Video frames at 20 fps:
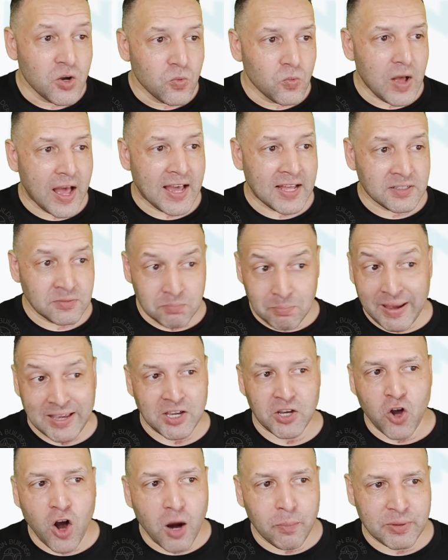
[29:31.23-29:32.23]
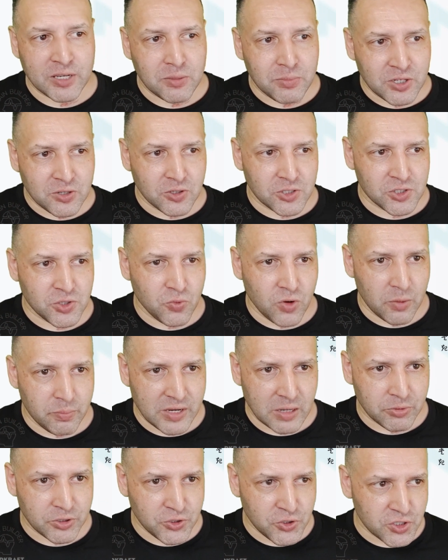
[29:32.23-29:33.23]
and make a copy, because you won't be
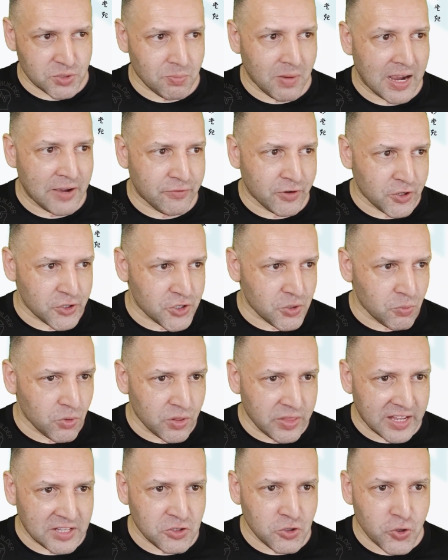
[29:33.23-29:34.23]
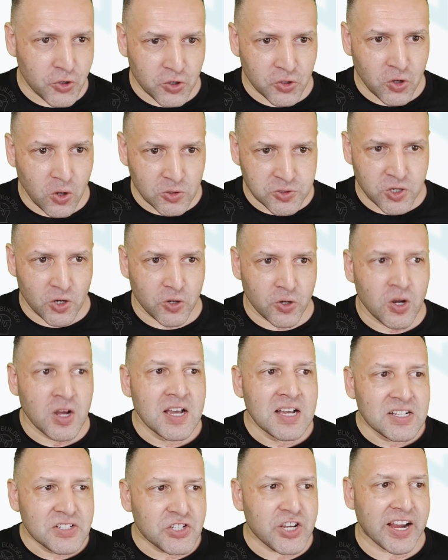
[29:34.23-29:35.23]
able to use my version, well then you can also
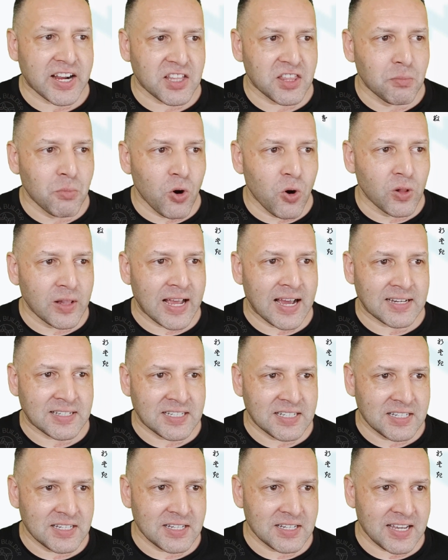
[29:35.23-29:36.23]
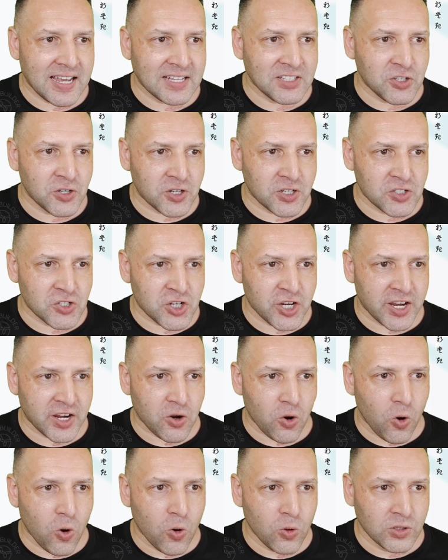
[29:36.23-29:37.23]
check them all out here, and you can check
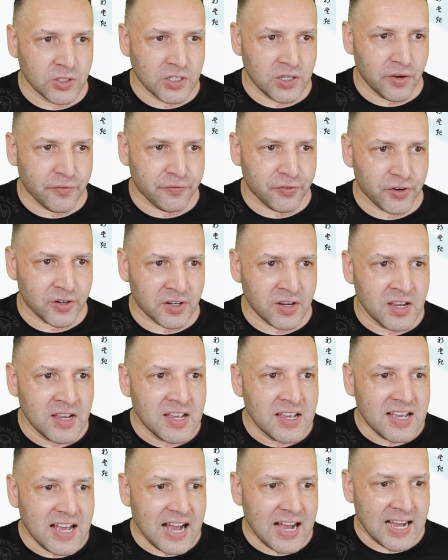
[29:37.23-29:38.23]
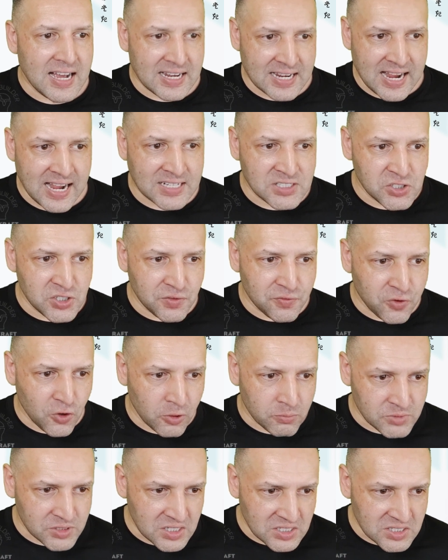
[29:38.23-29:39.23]
all the different kanji
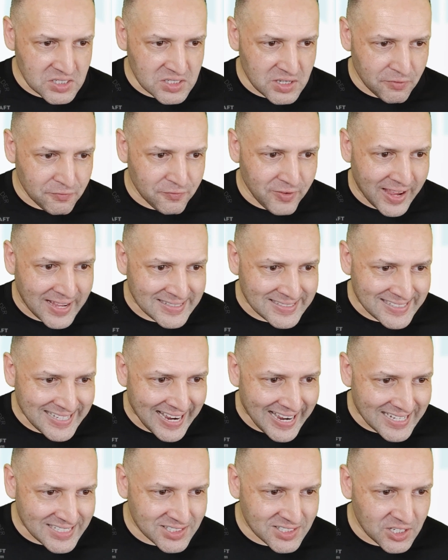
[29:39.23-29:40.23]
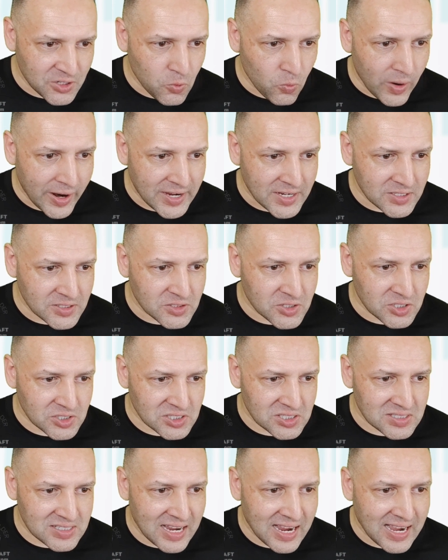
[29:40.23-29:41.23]
forms. This is a fantastic way to
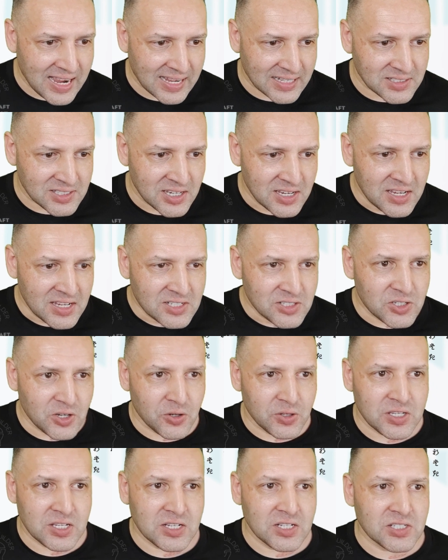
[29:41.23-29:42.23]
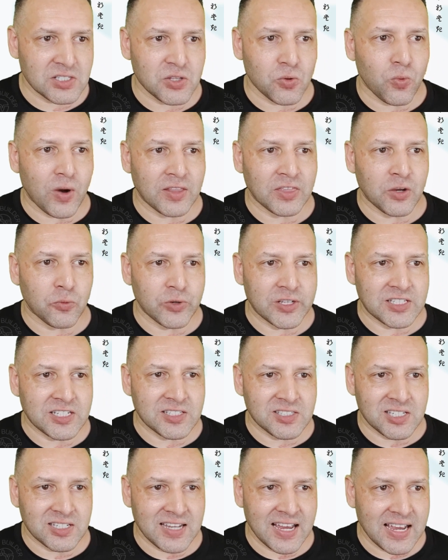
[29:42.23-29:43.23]
start. So here's the one that we did
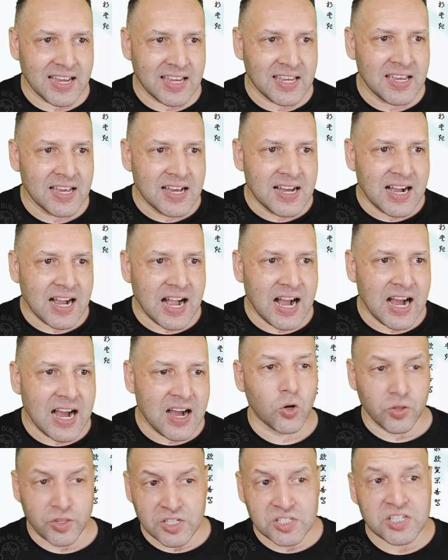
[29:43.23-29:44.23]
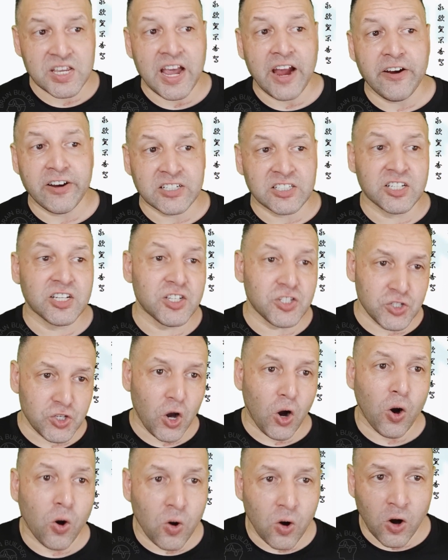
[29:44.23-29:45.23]
today. Ka, or this character, yo
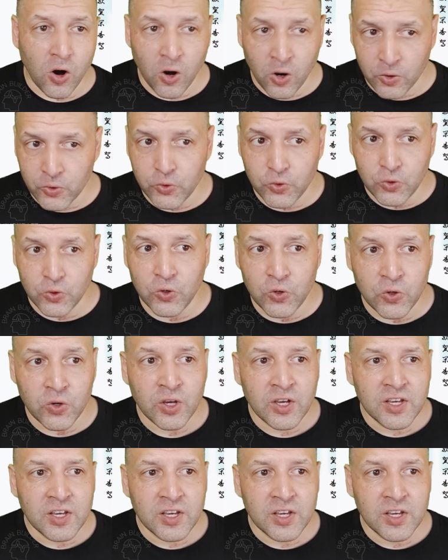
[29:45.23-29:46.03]
or u.